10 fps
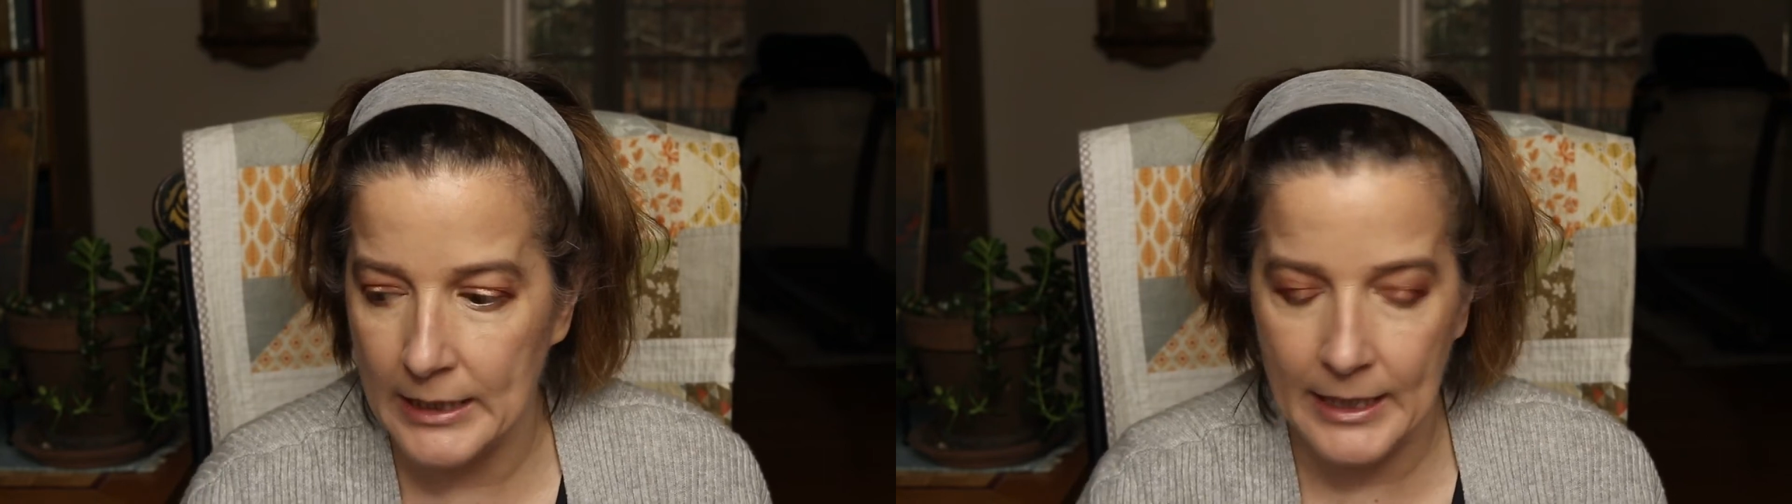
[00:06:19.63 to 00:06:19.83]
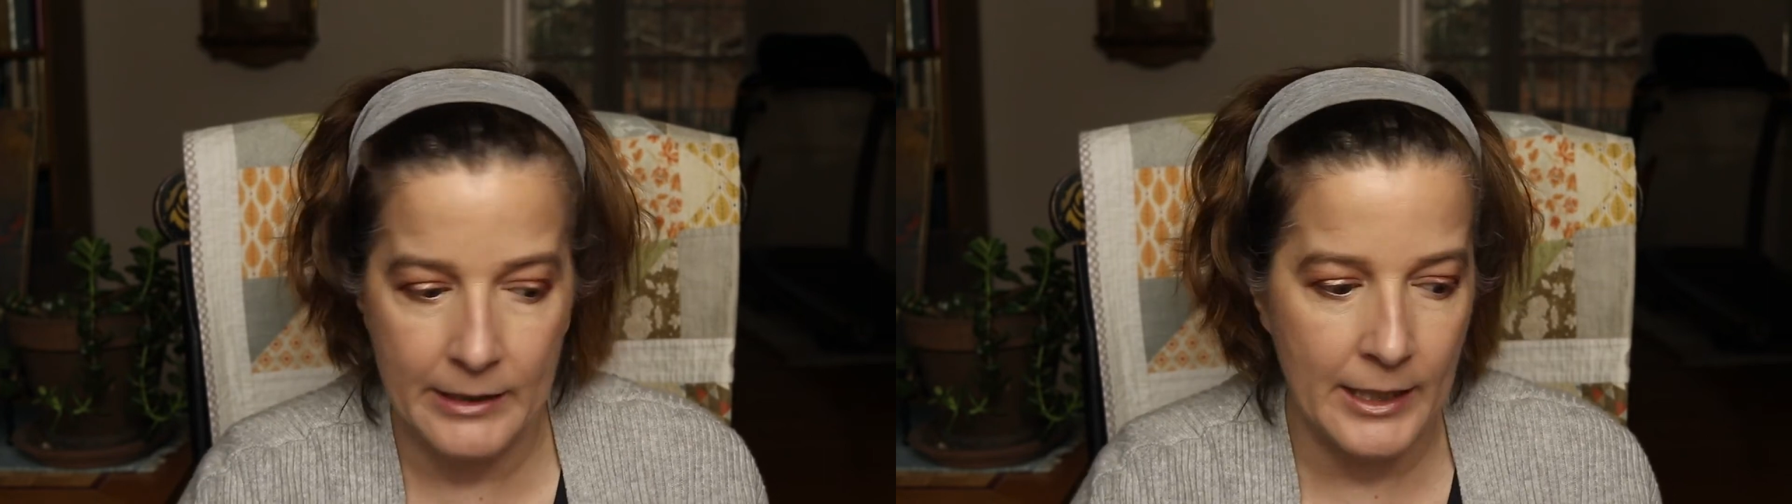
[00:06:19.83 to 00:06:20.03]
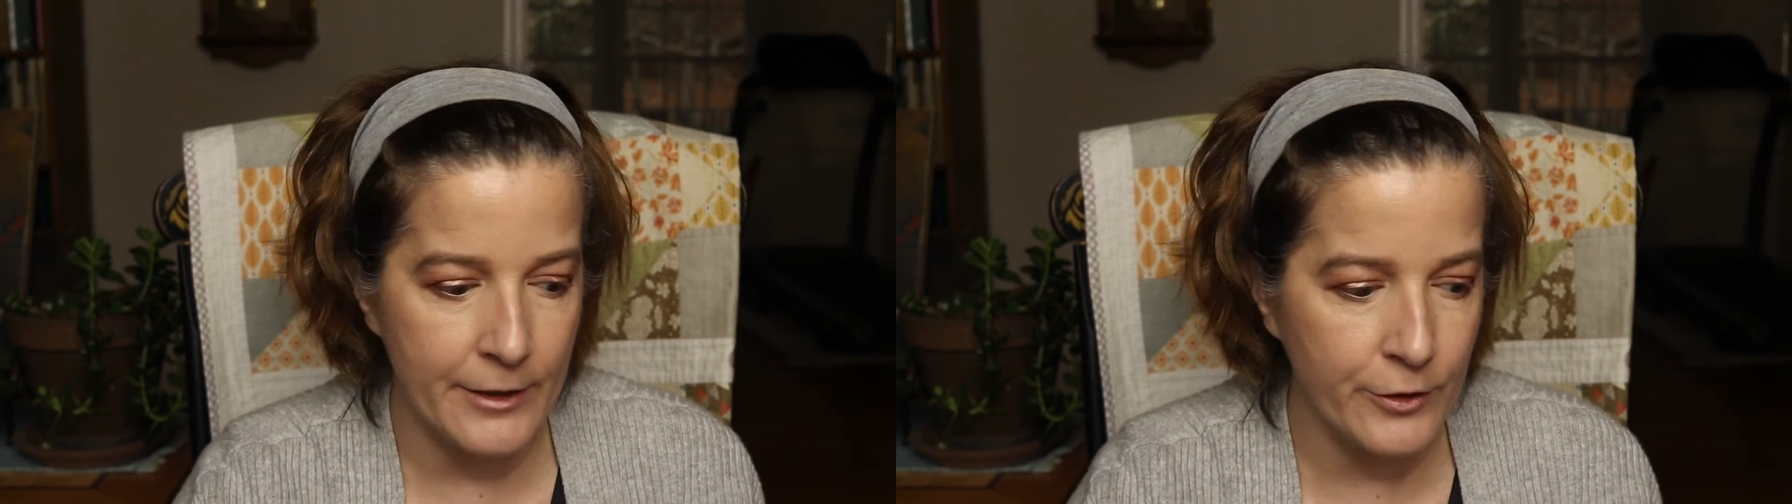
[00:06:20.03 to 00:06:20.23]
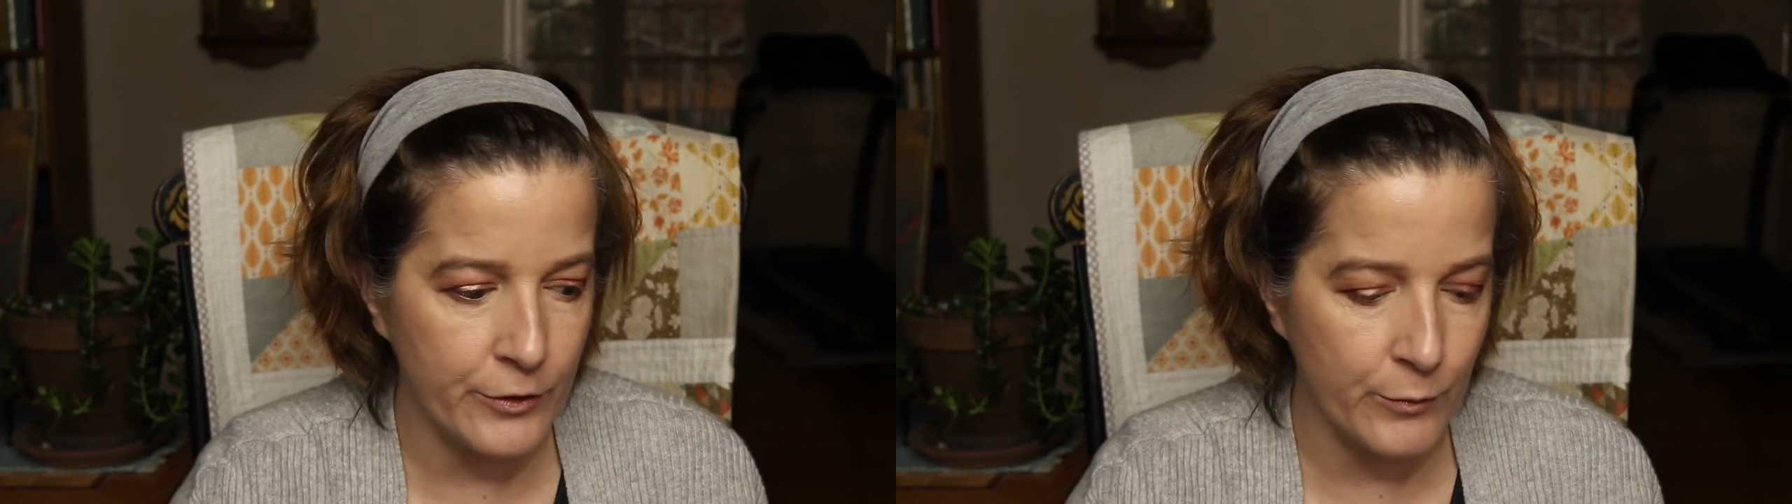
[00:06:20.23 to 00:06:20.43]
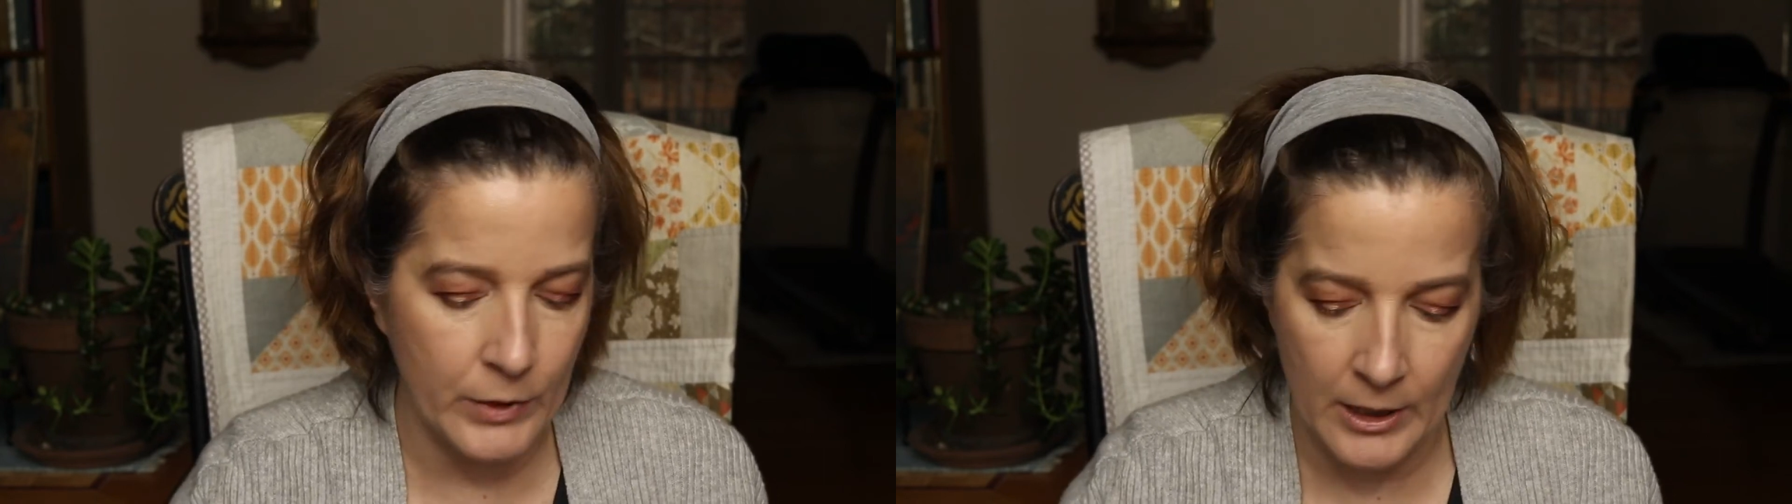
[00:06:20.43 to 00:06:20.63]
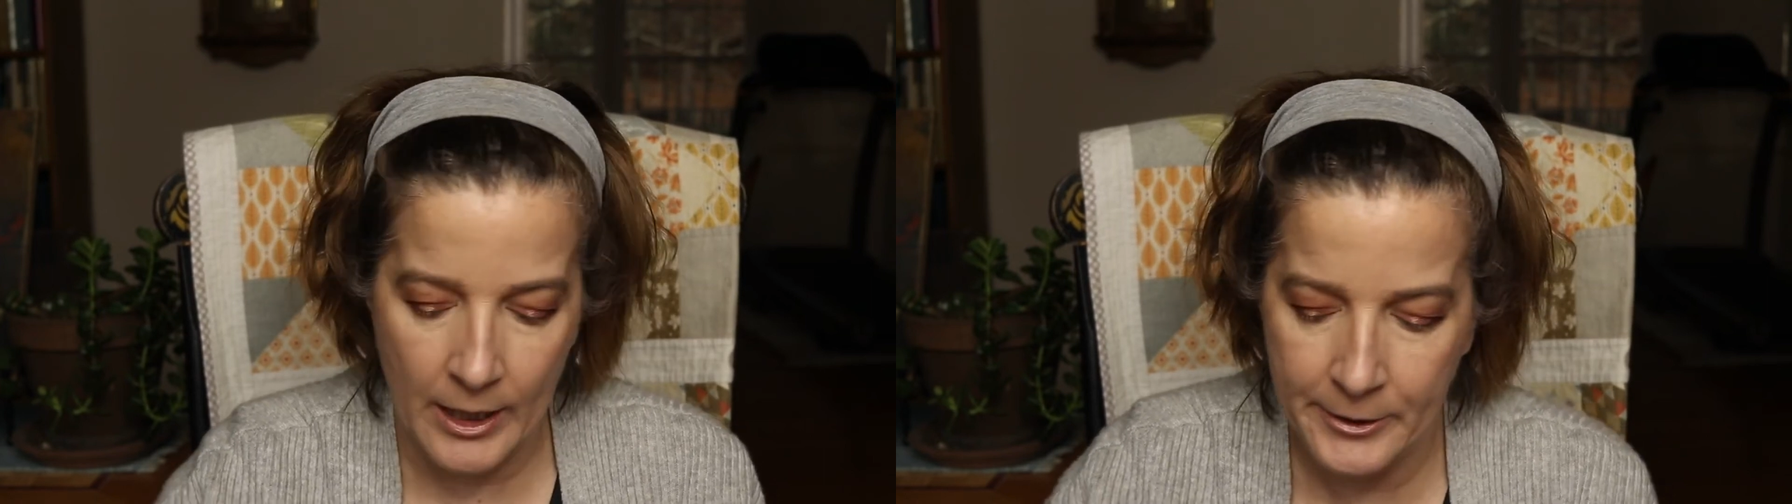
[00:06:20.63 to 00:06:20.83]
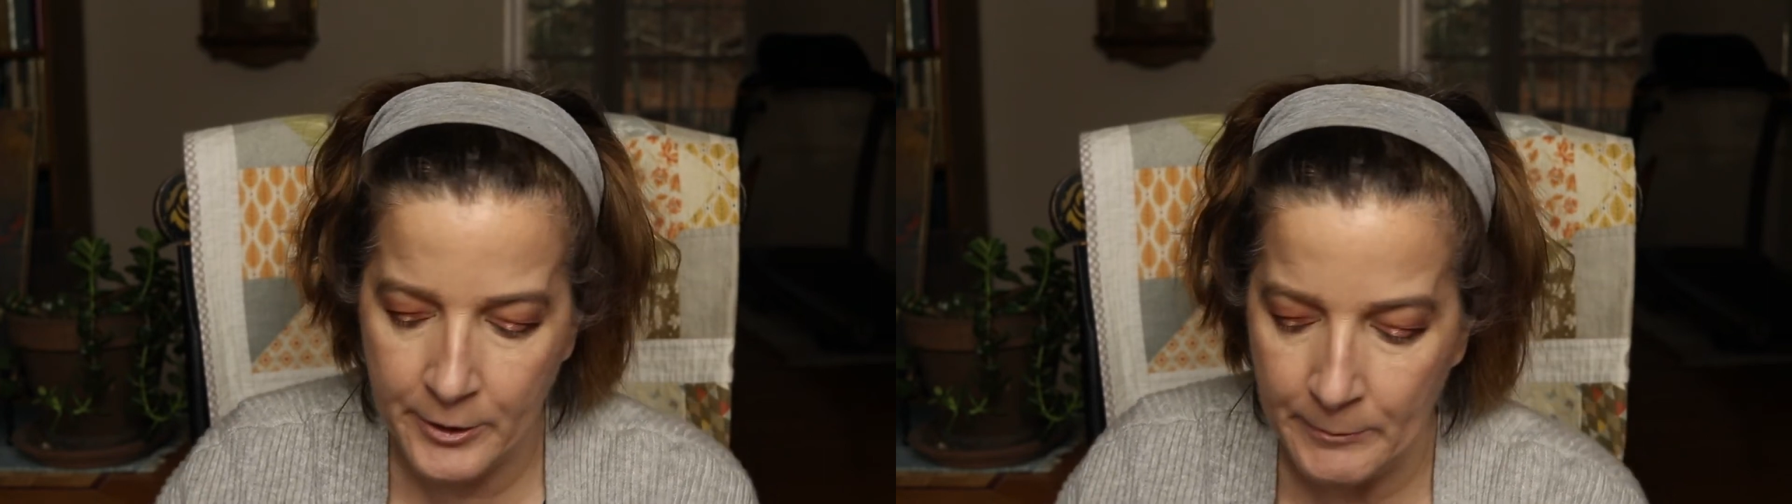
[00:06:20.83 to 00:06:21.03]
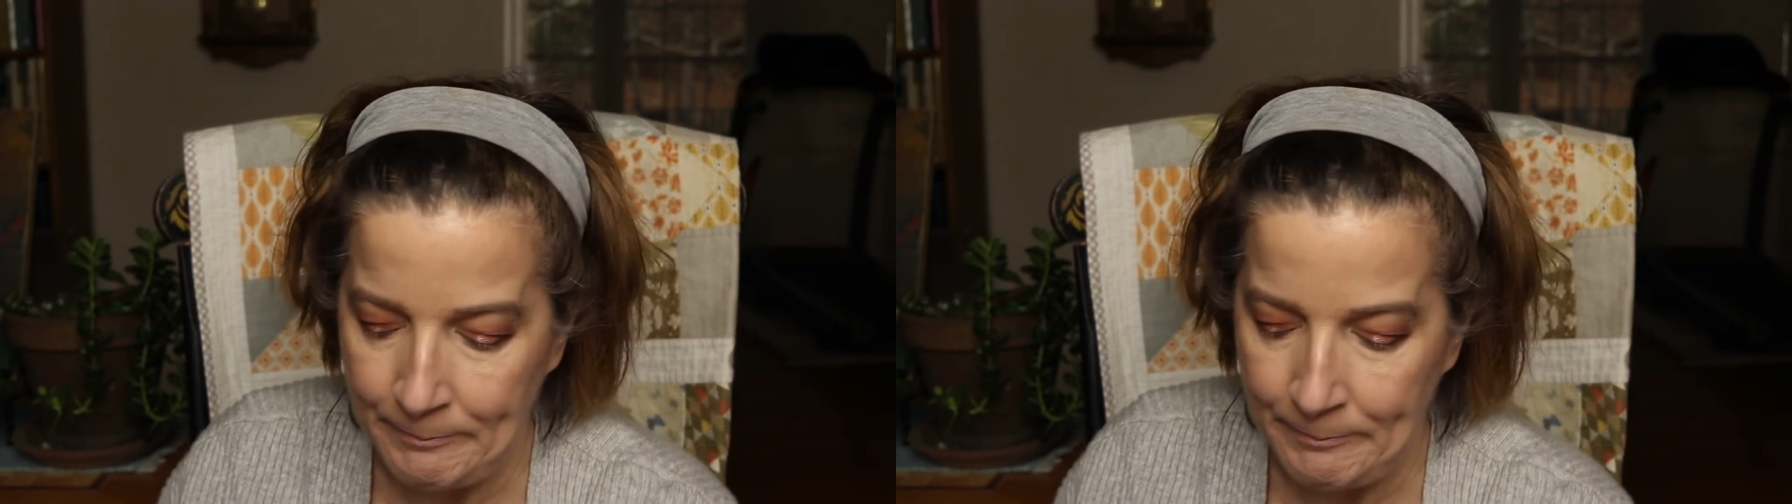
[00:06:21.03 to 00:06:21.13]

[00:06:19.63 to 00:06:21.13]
eyelashes with liner.